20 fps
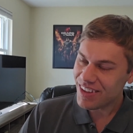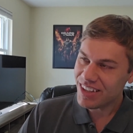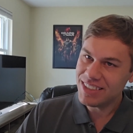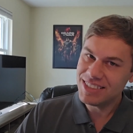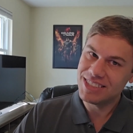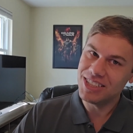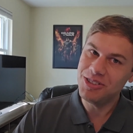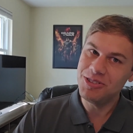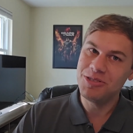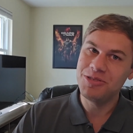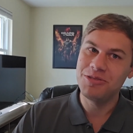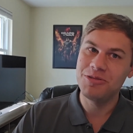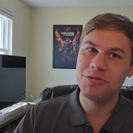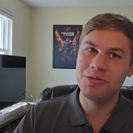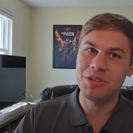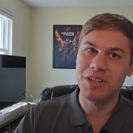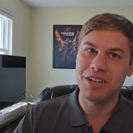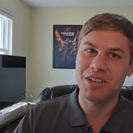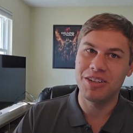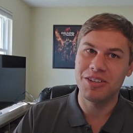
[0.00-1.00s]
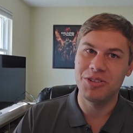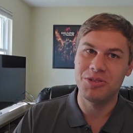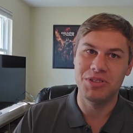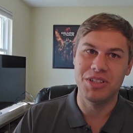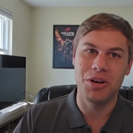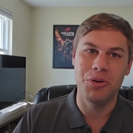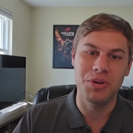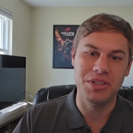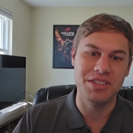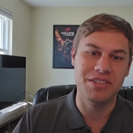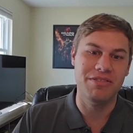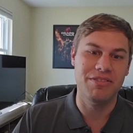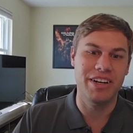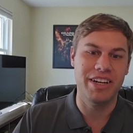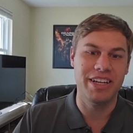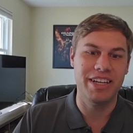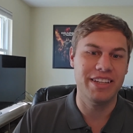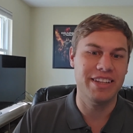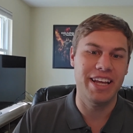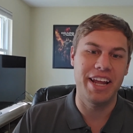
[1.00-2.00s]
So our hotel wasn't
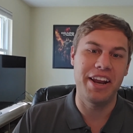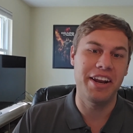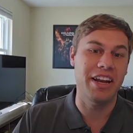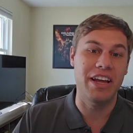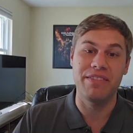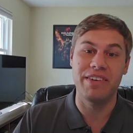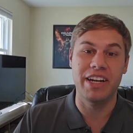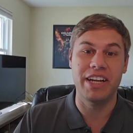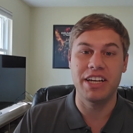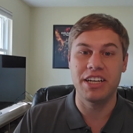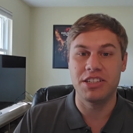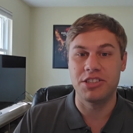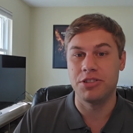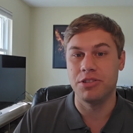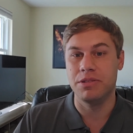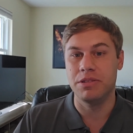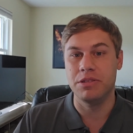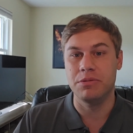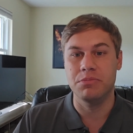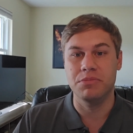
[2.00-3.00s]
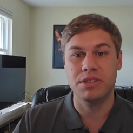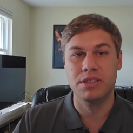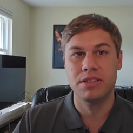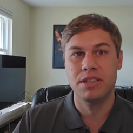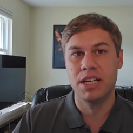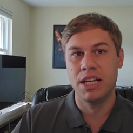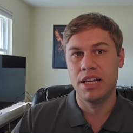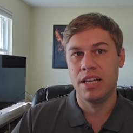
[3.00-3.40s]
ready, and they didn't have any extra rooms.